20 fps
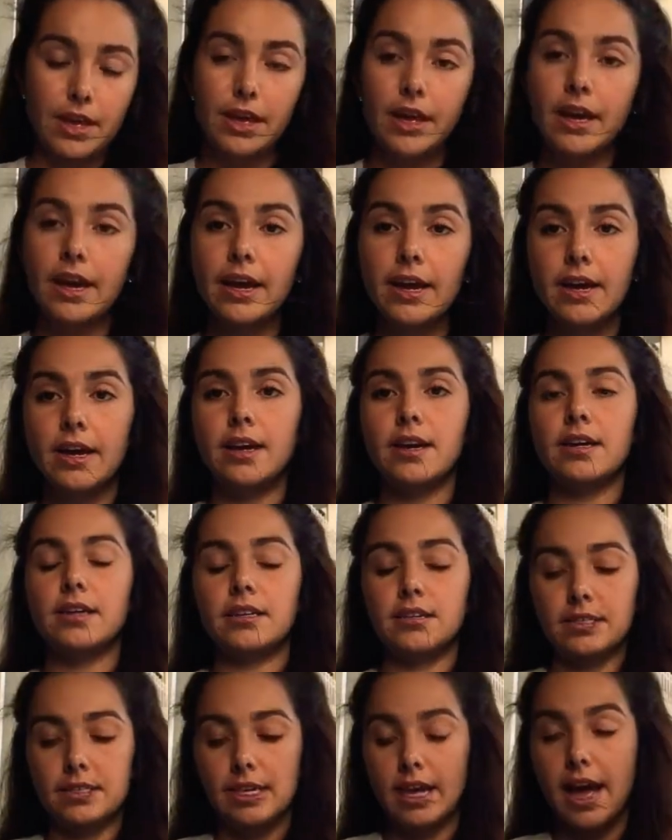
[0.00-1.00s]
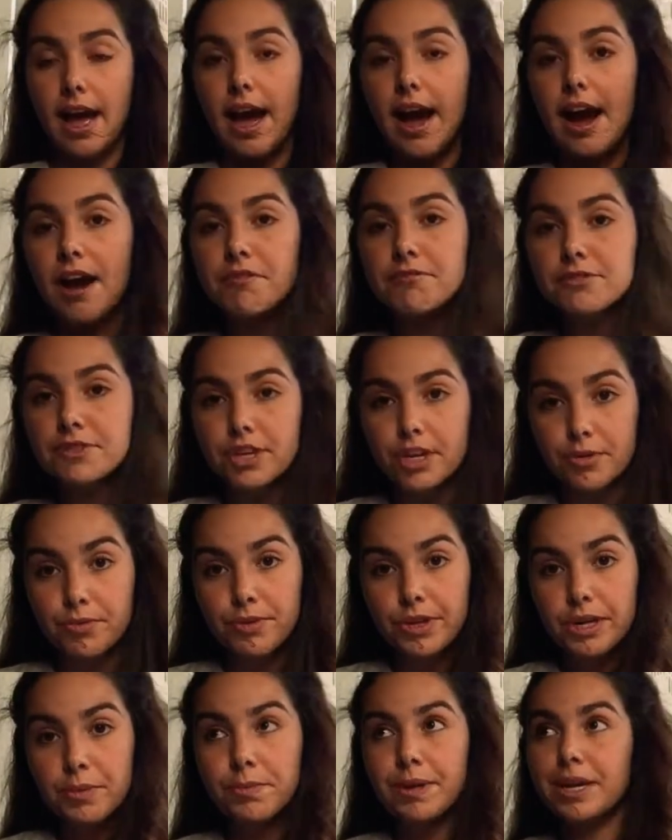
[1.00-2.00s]
And after I
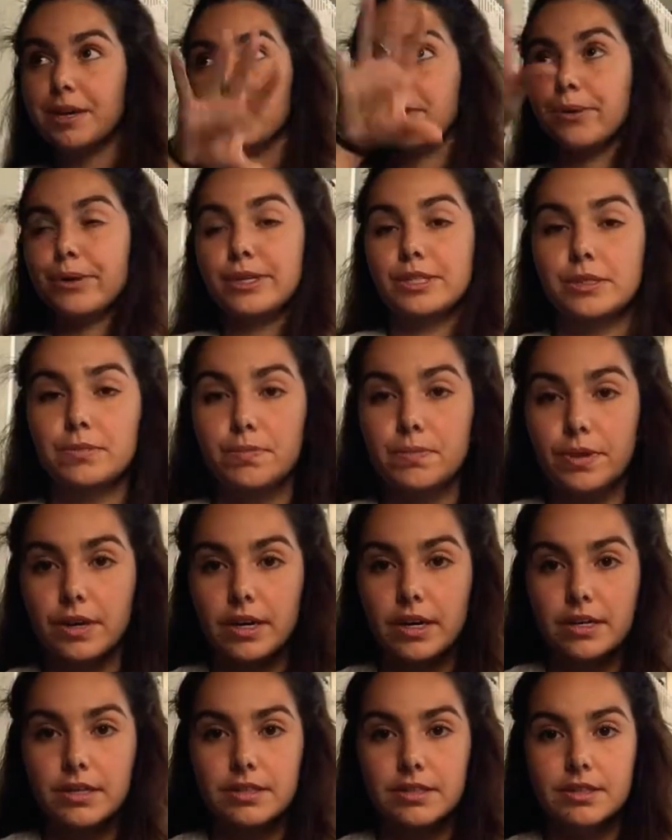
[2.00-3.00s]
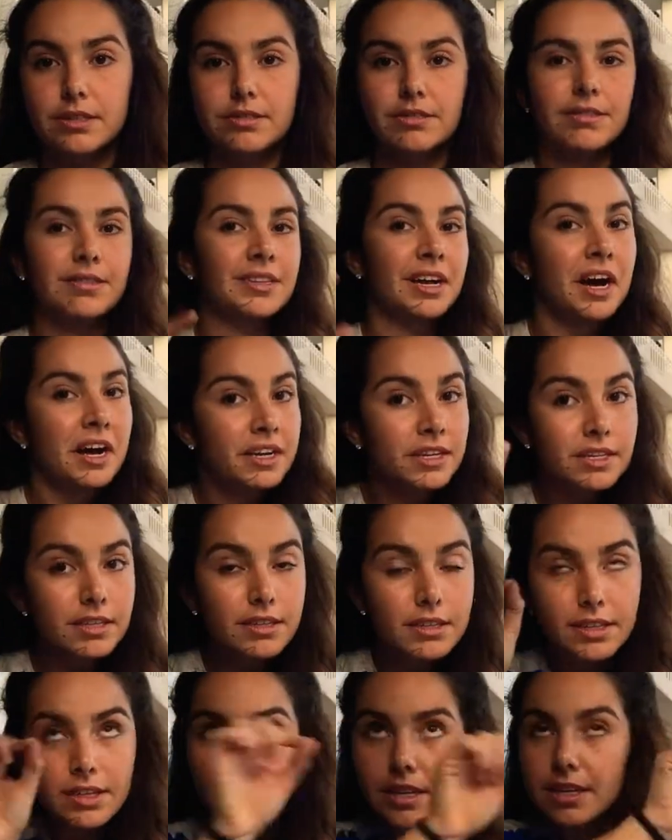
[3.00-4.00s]
read my course book, not
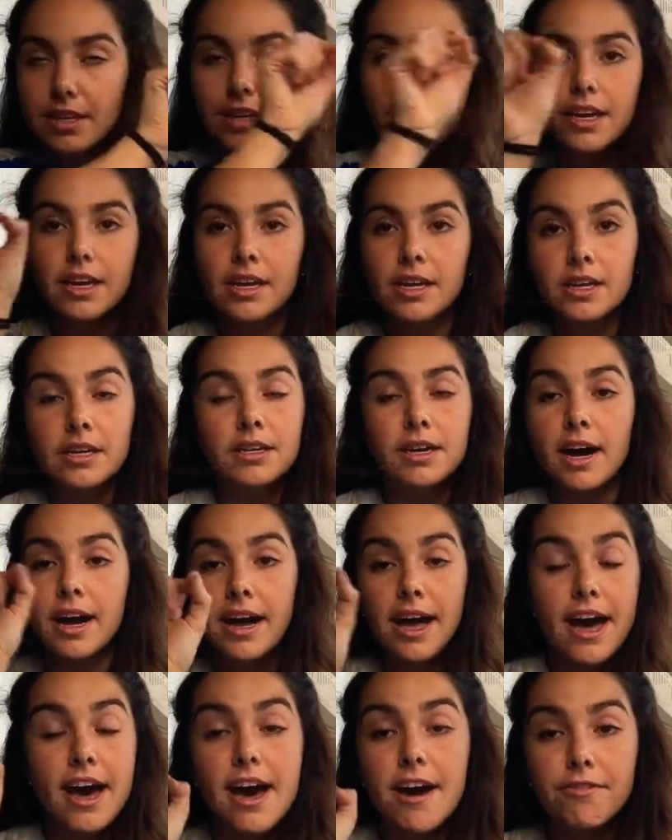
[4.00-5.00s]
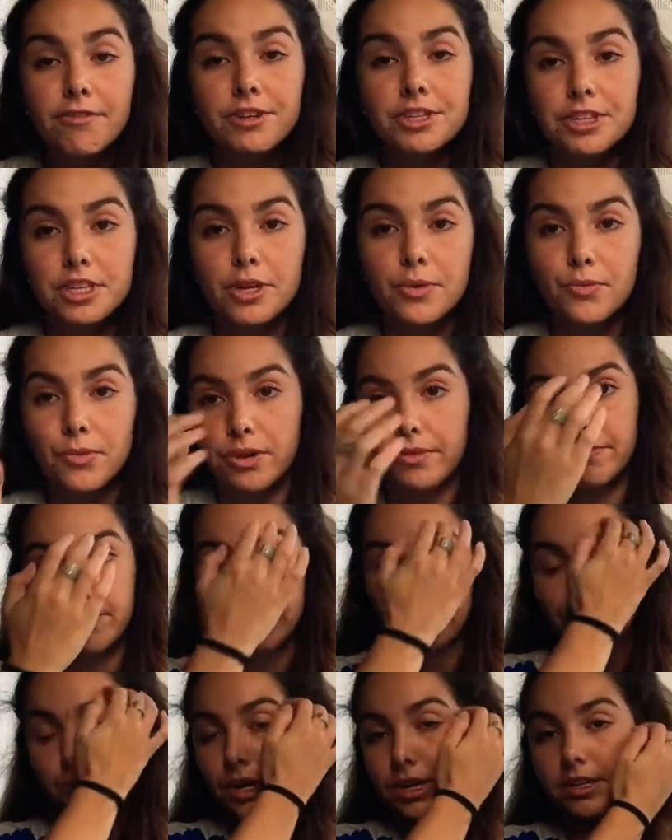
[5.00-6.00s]
everything word
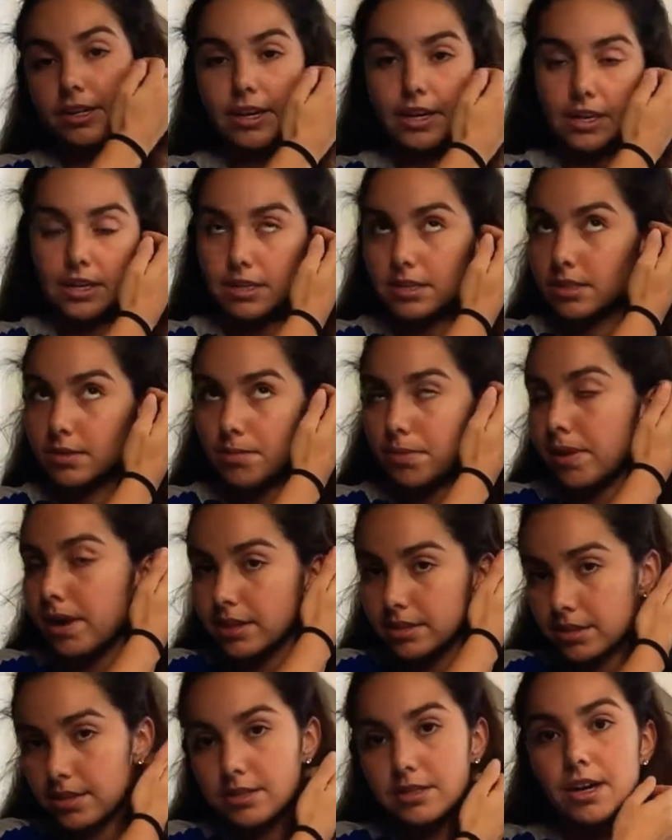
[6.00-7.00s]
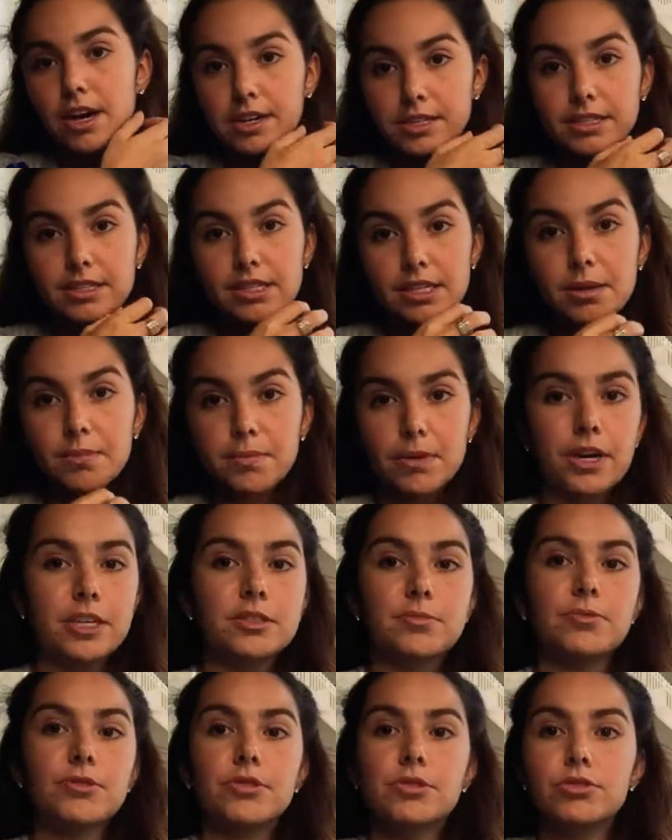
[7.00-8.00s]
for word. Like it's honestly
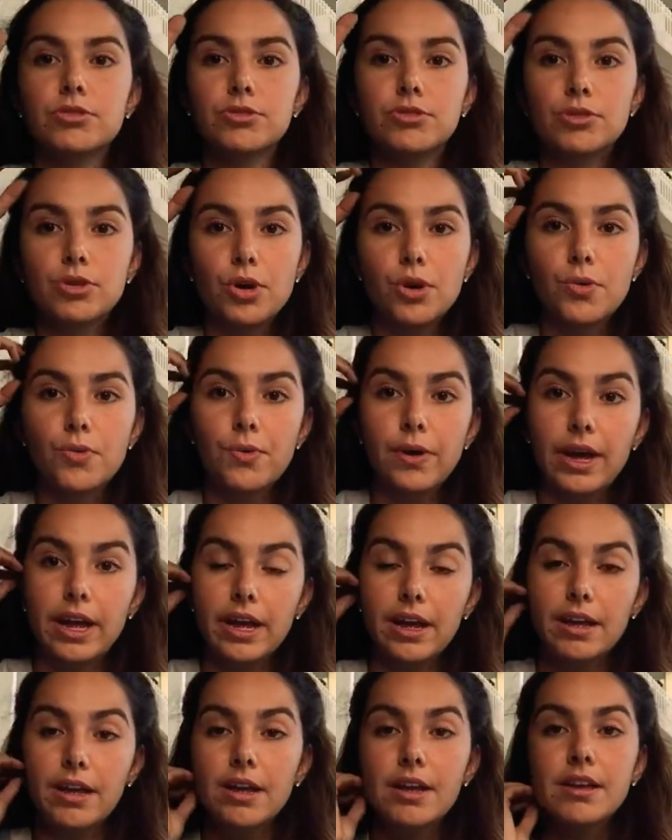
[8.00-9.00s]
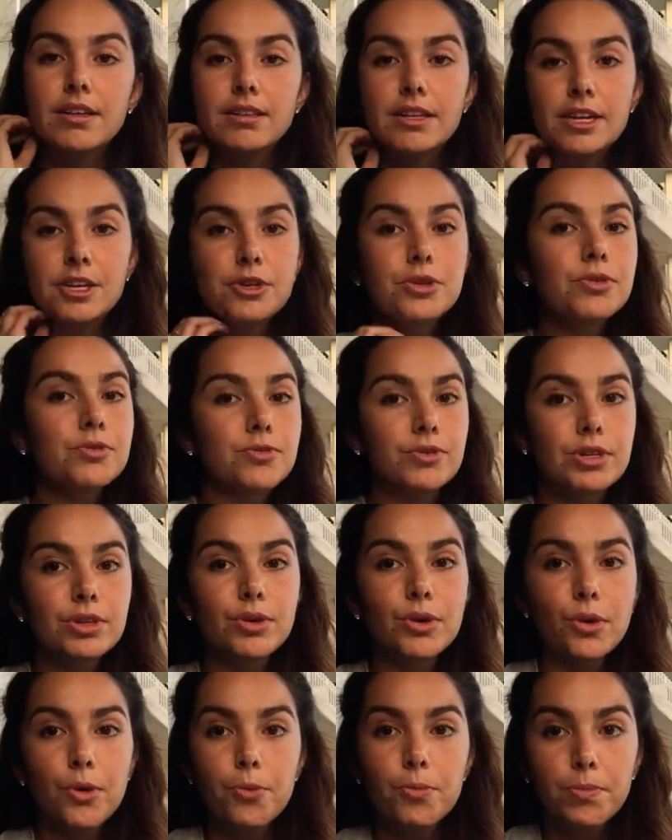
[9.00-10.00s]
impossible. There's no way that you could read
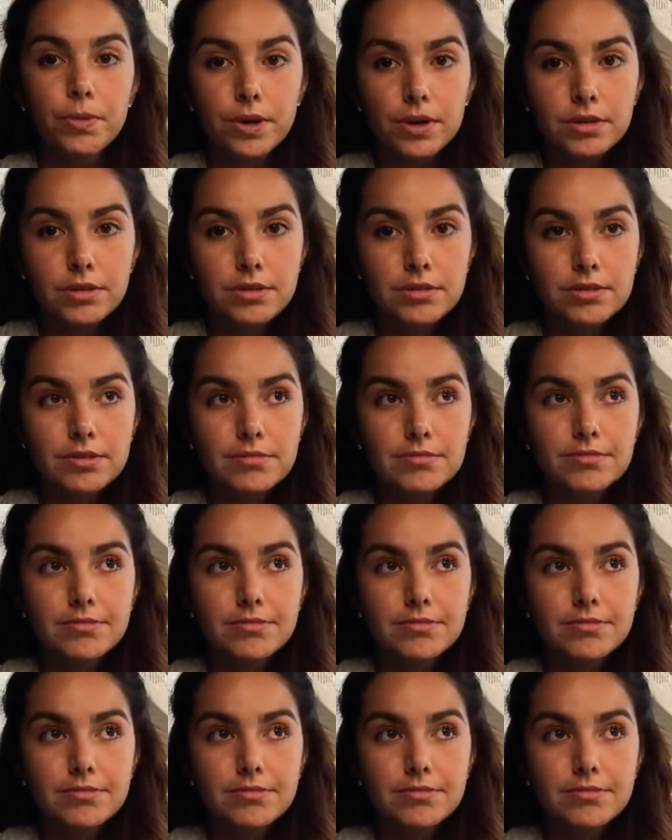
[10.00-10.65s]
the whole book.